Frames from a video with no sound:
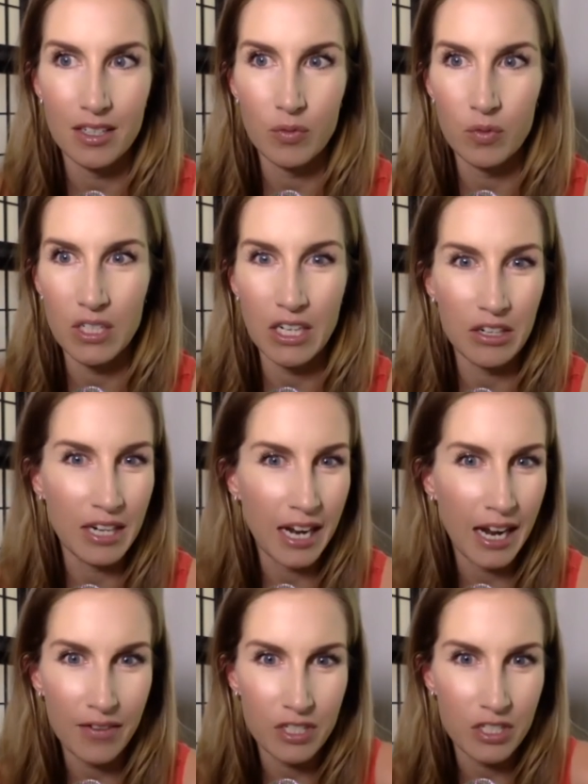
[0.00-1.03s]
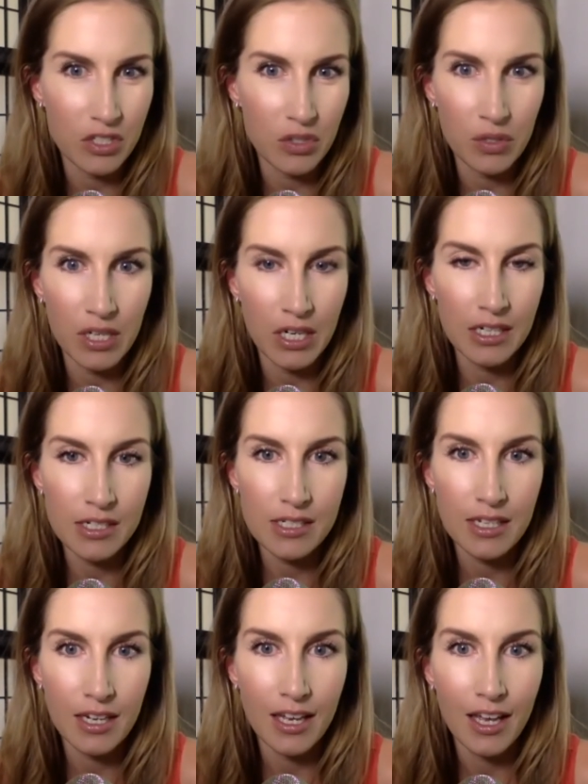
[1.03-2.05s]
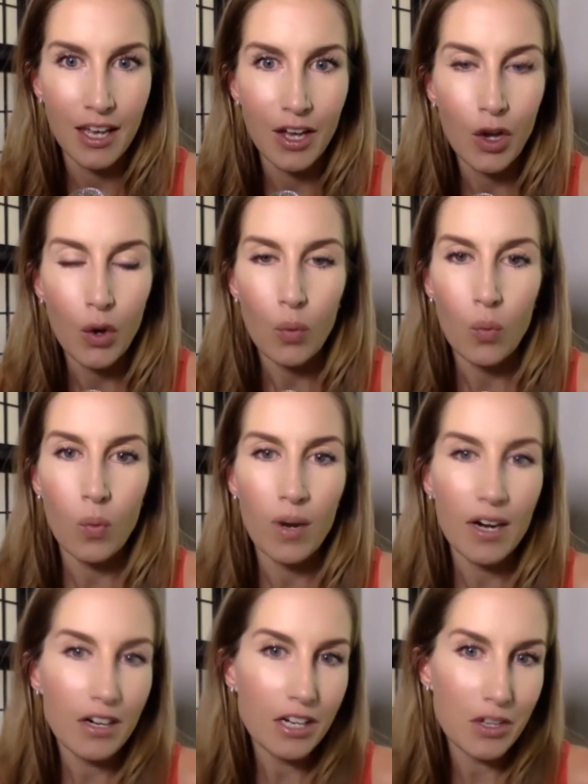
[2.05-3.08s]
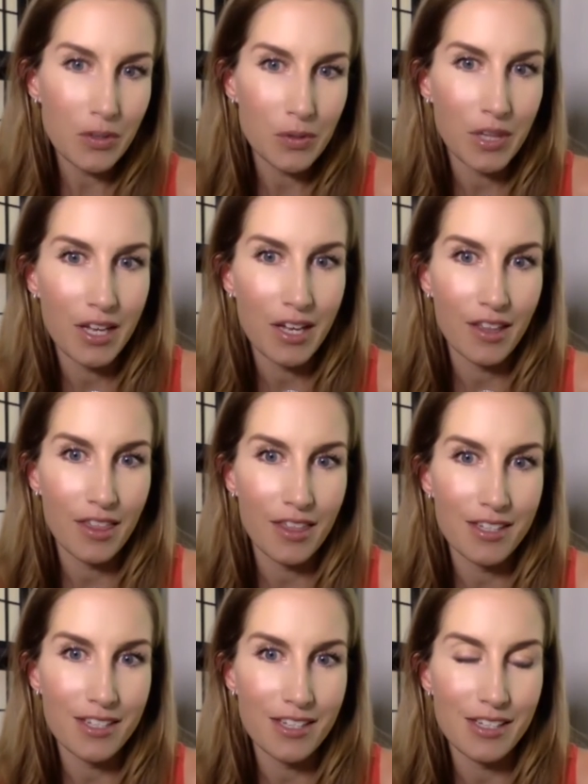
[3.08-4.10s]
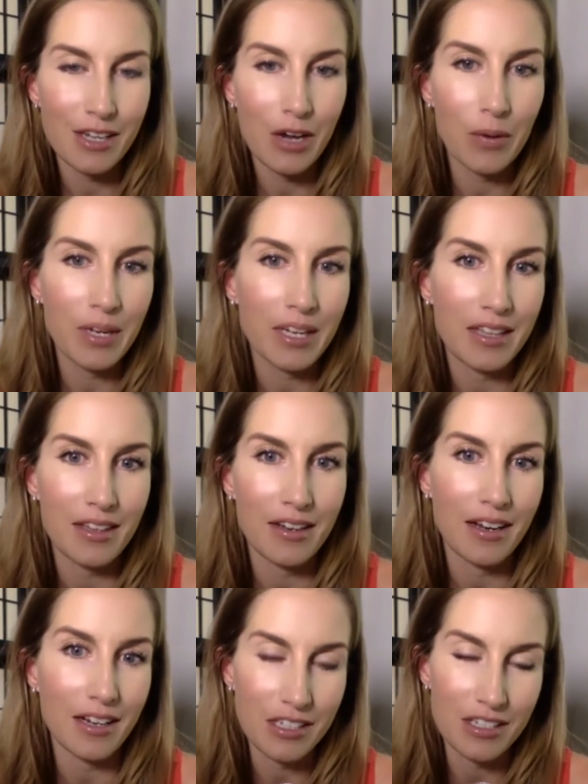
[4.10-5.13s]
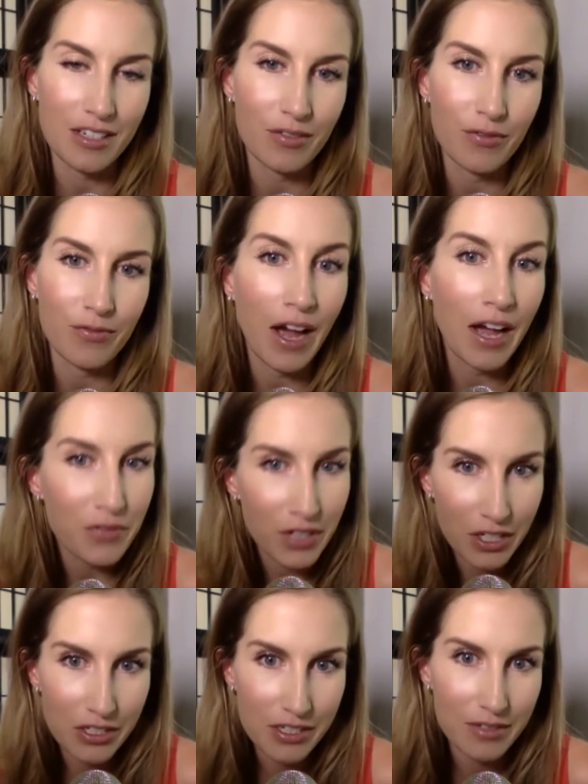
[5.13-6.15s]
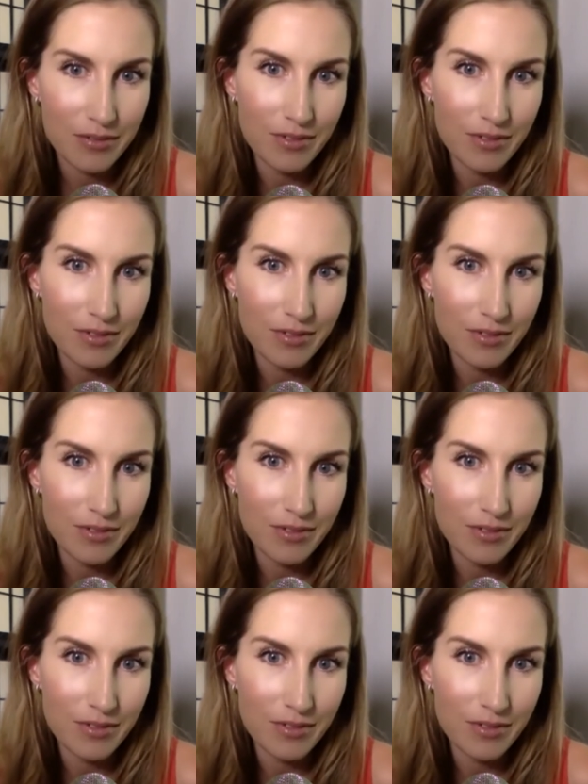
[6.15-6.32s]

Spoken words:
year and a half to 2 years. Where do you think this is going in the next 5 years?